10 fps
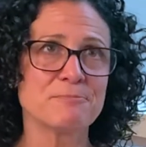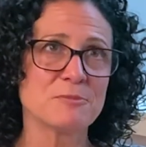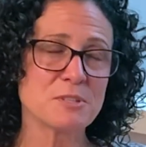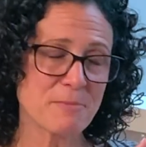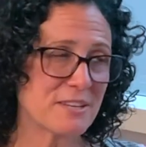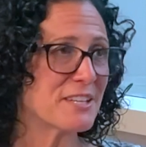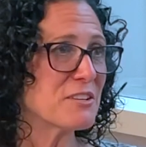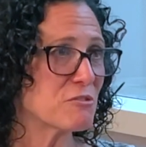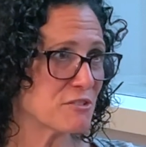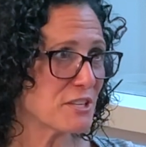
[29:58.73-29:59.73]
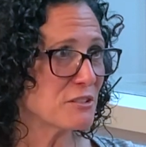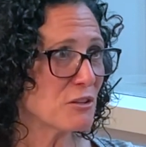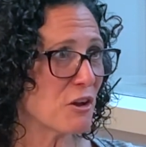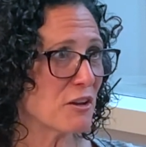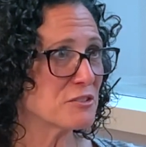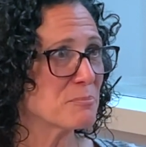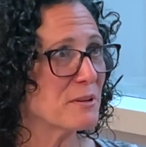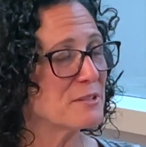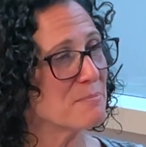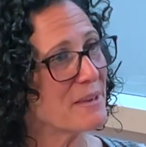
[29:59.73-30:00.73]
depending on your state laws,
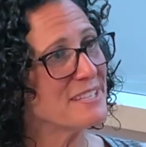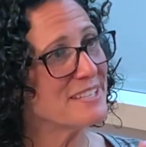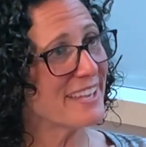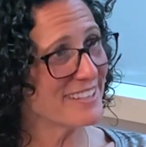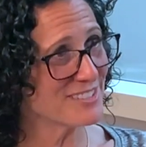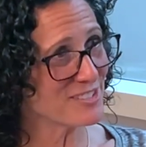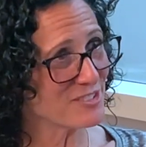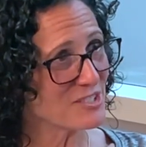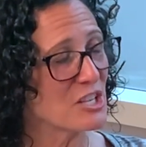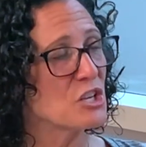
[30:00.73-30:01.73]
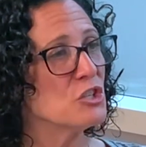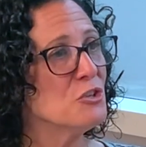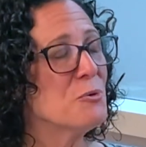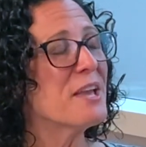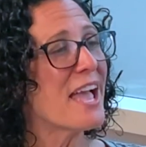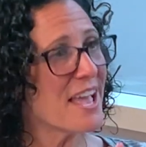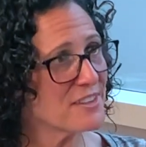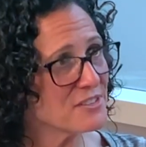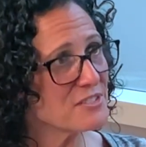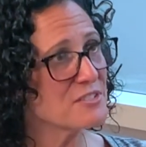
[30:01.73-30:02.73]
but in many cases, you
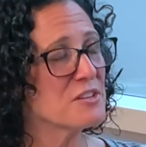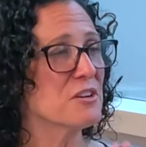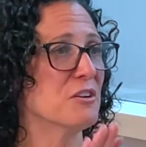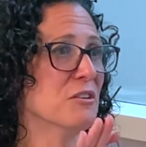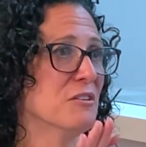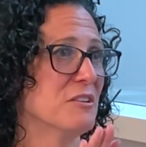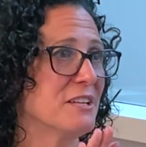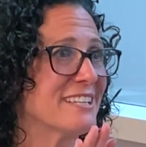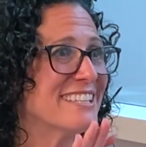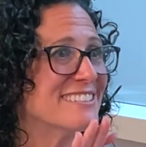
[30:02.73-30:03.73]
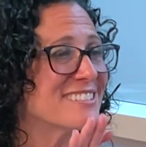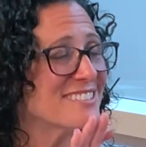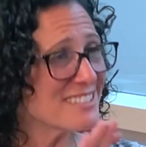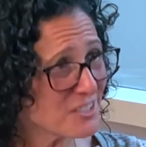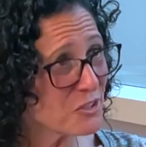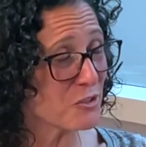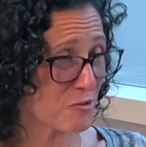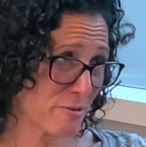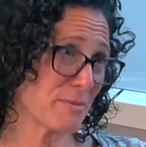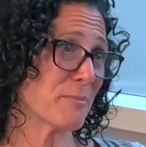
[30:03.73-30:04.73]
can still consider
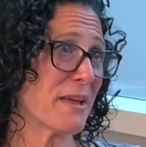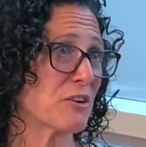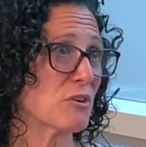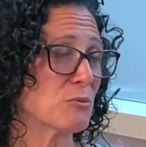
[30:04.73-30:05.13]
criminal background